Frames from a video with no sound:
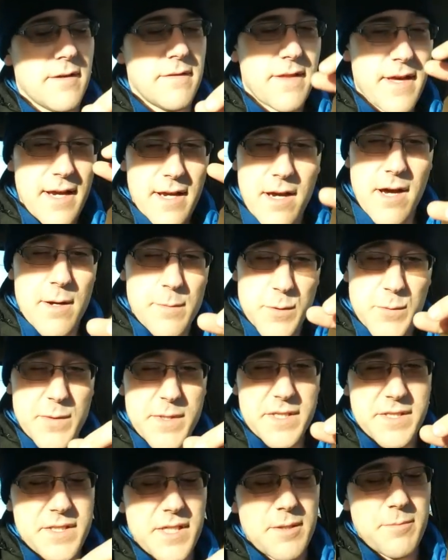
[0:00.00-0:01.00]
that comes
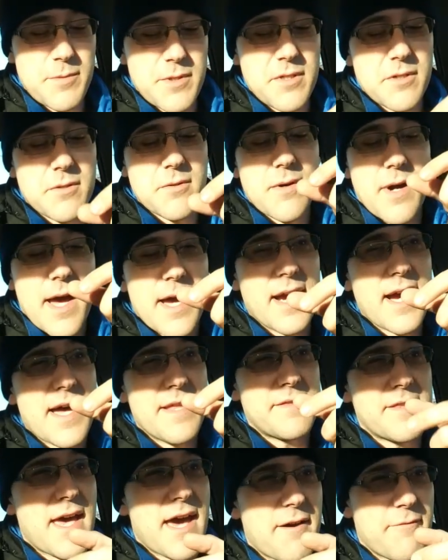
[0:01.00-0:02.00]
with the CPU I
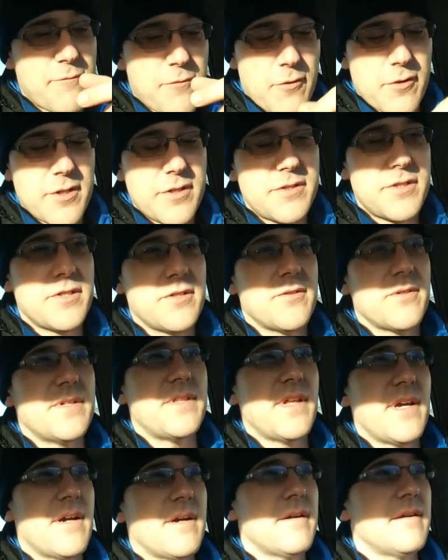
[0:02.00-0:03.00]
got that for you too
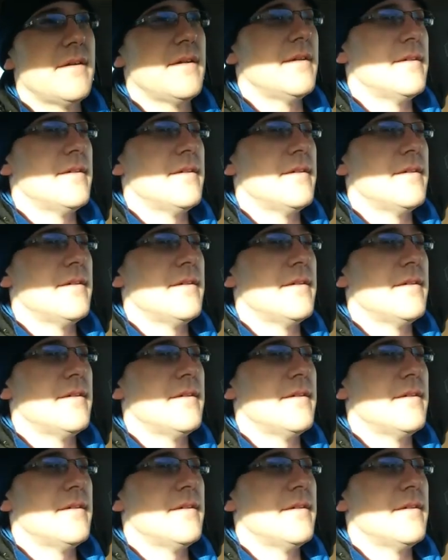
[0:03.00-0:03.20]
in there